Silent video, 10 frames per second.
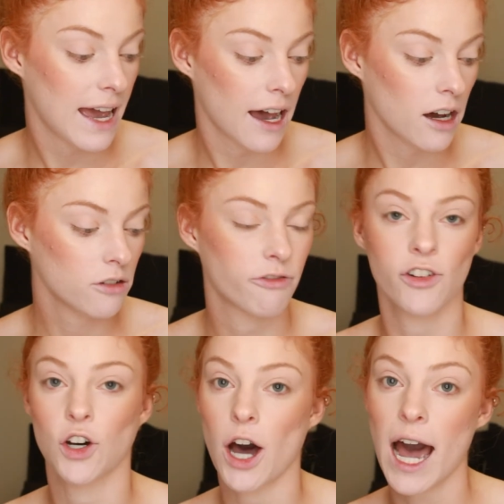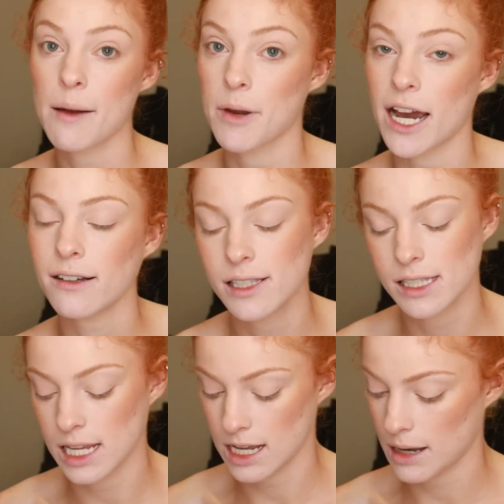now for
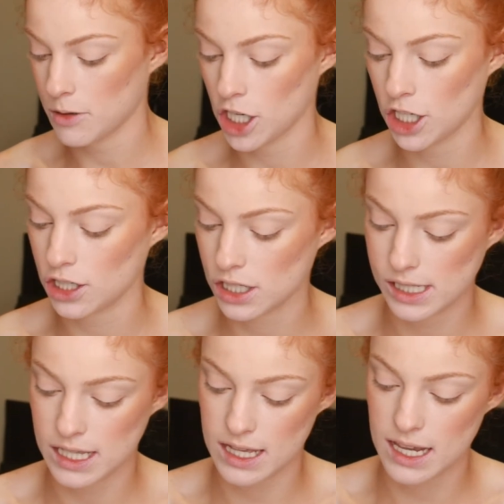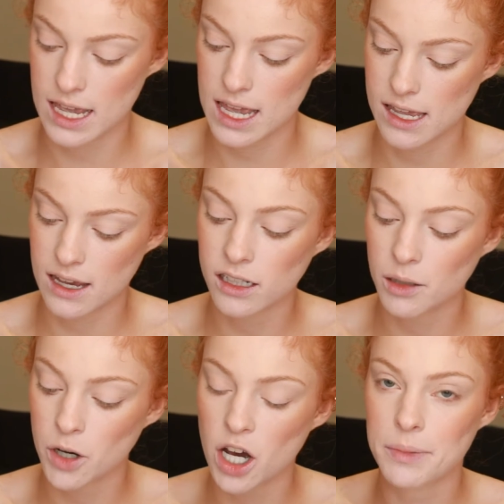eyebrows, I'm going to use the
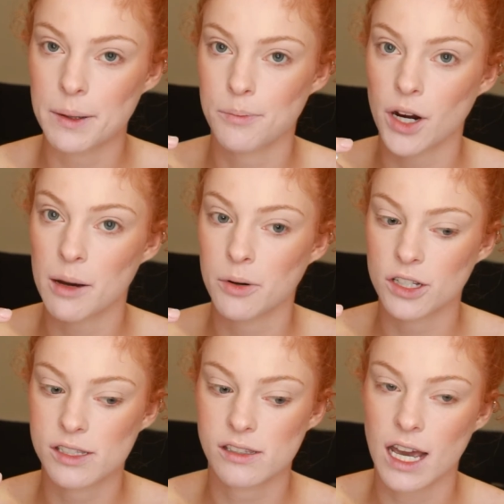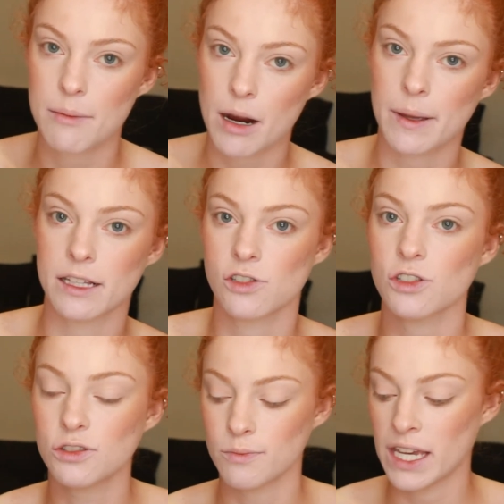Colourpop Brow Boss Eyebrow
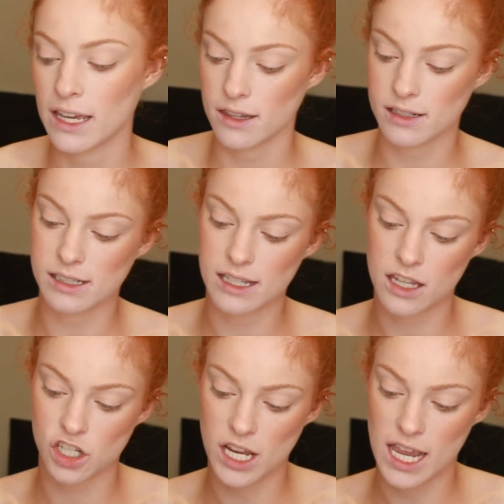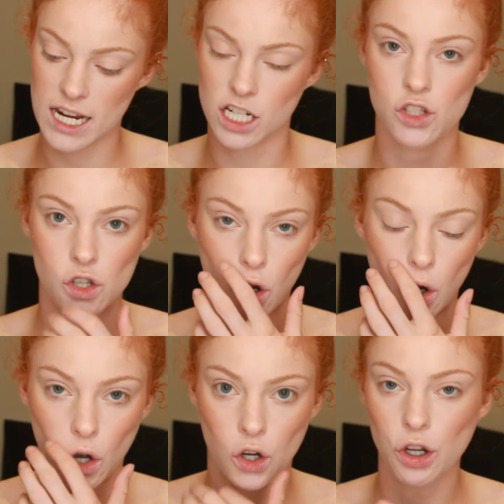Pencil. This is in the shade
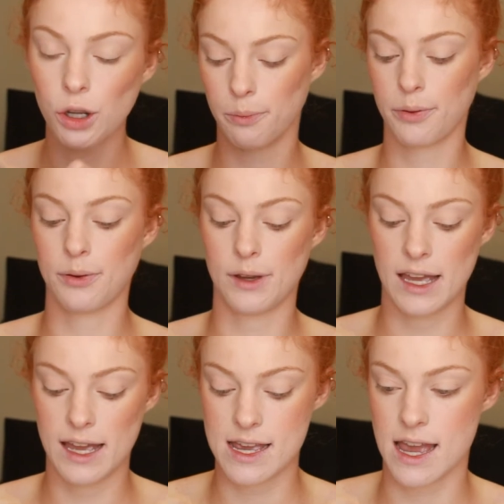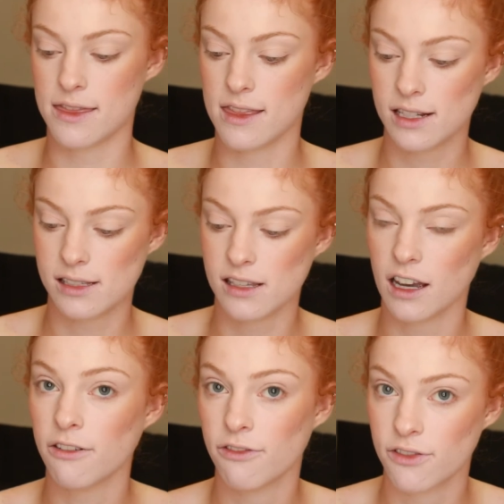Taupe, and this
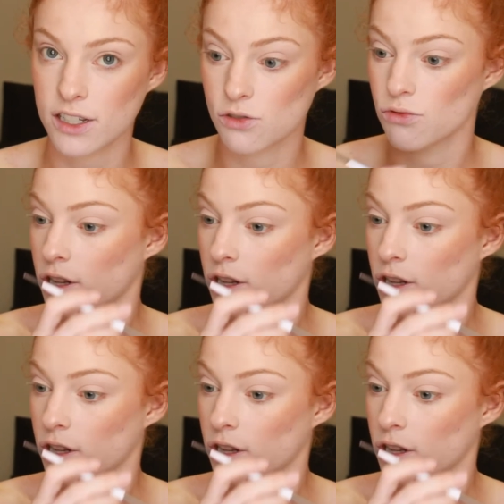stuff is